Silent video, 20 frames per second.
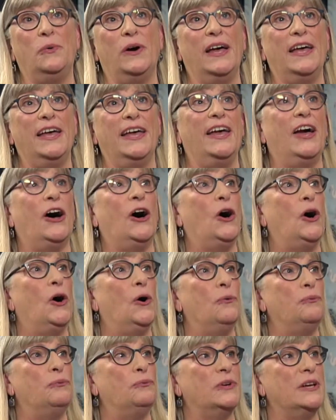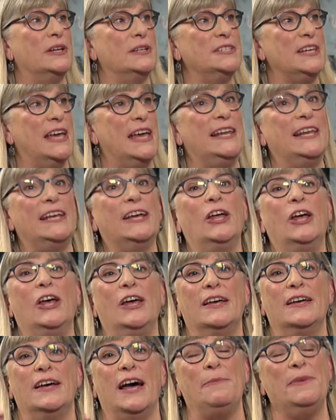way of containing
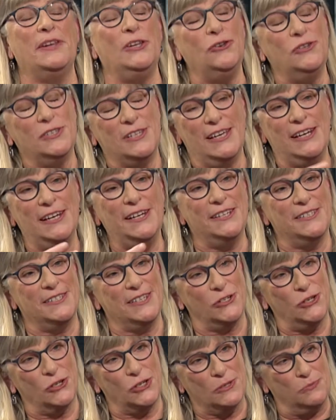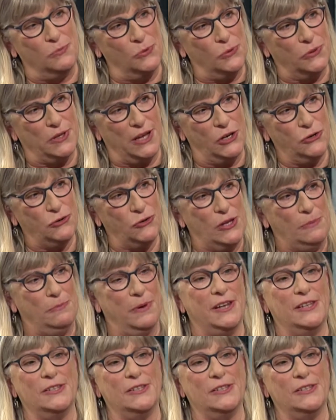I mean, New Zealand is such a small country, but mm.